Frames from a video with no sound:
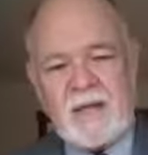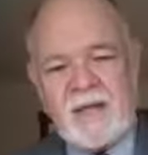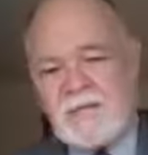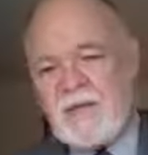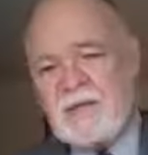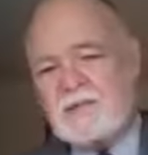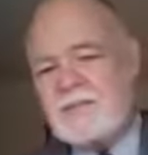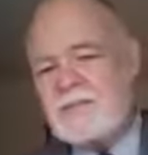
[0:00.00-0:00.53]

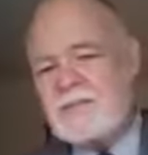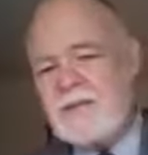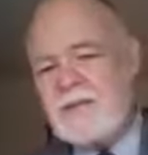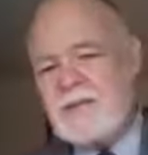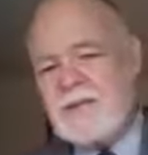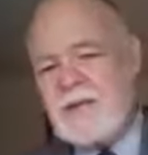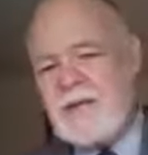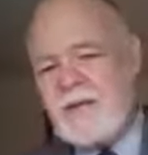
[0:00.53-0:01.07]
that
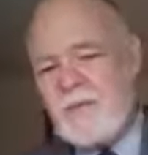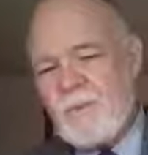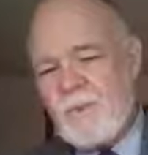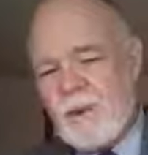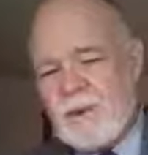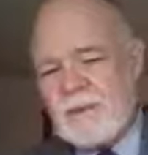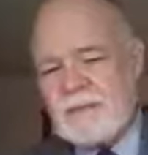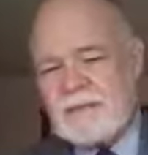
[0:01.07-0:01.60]
certainly
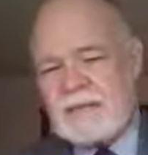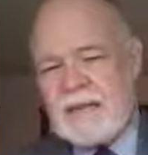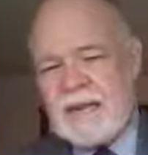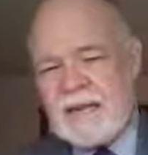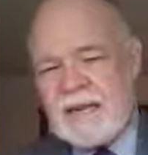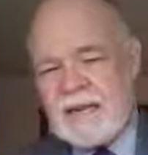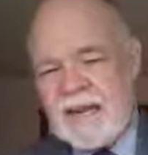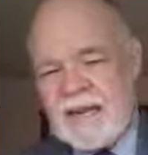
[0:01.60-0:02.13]
went
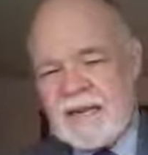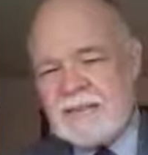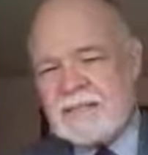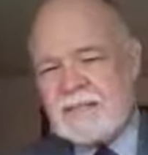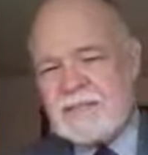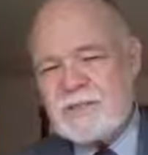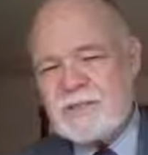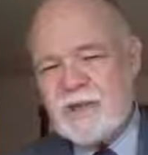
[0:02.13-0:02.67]

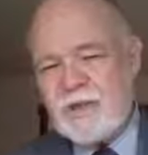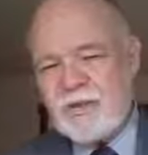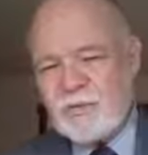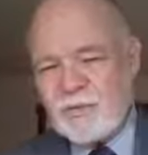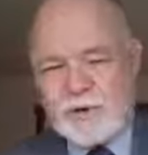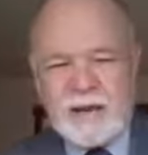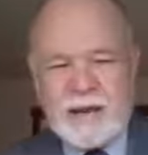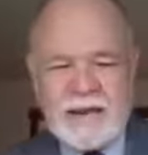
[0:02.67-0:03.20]
against the
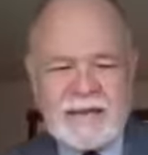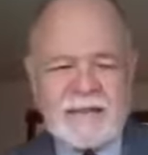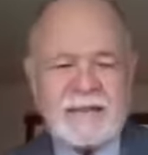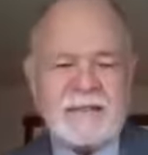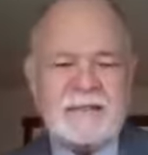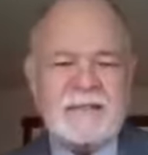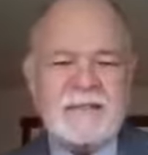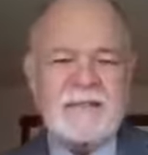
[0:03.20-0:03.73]

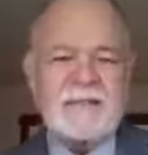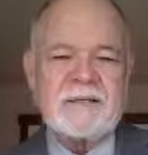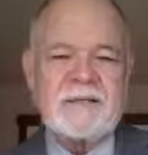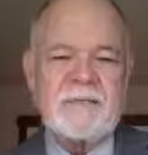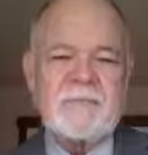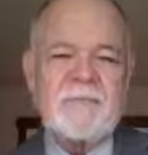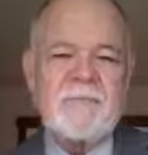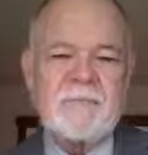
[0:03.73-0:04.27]
grain
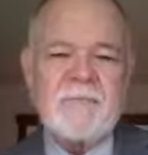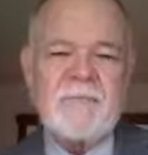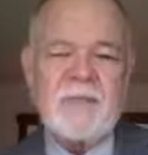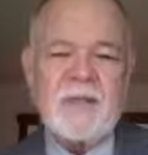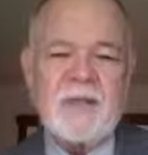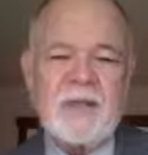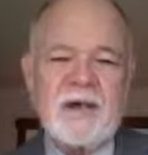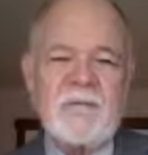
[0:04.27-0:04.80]

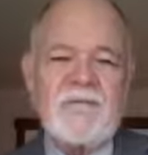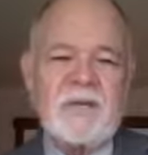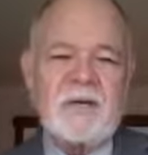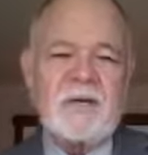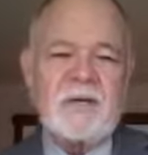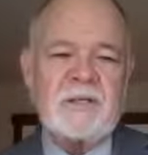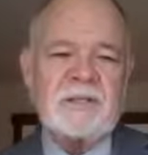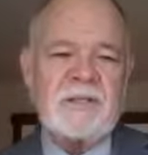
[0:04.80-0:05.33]
of the
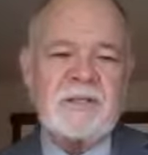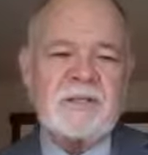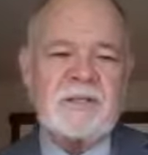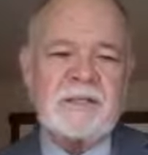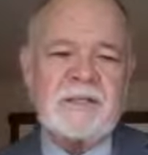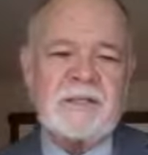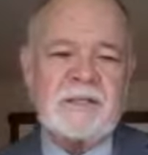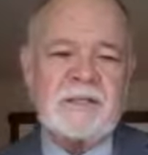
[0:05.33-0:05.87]

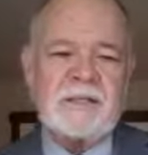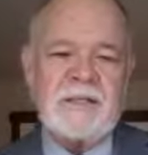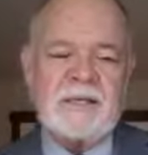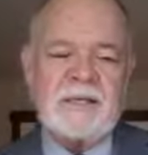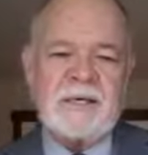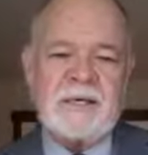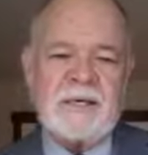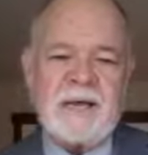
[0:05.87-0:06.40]
culture
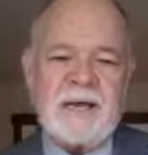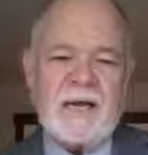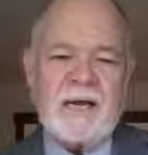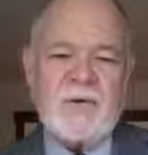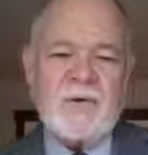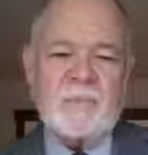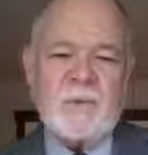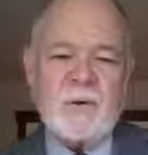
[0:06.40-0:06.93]

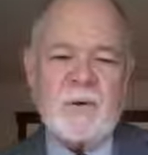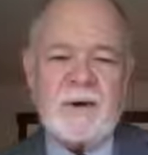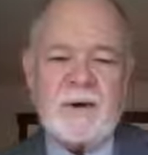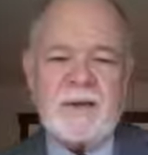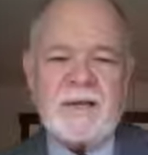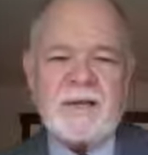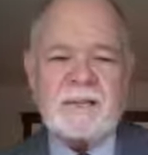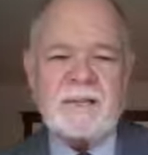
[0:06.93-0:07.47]
and the
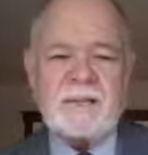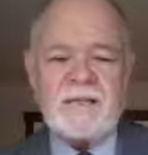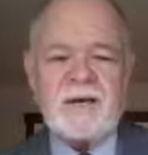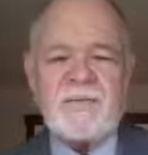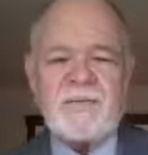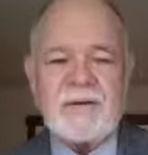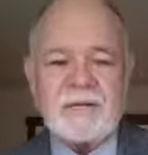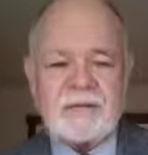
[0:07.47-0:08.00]
mores
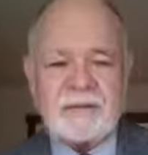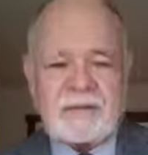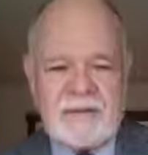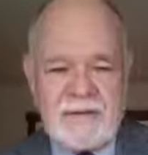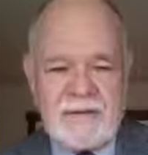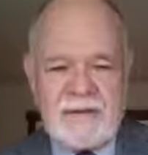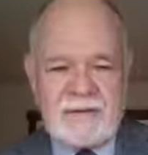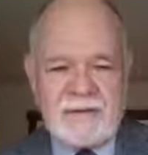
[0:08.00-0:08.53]
of his
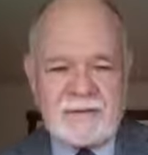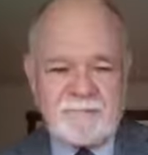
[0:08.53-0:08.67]
day.